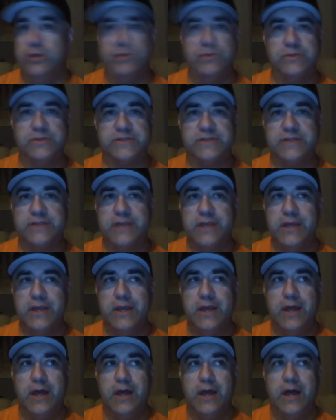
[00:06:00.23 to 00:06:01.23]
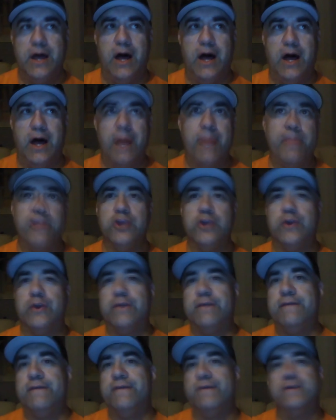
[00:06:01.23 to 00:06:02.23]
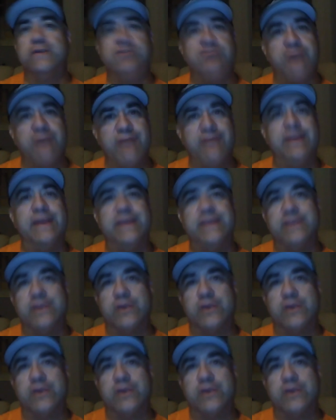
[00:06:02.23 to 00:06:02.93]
loose. You can feel it driving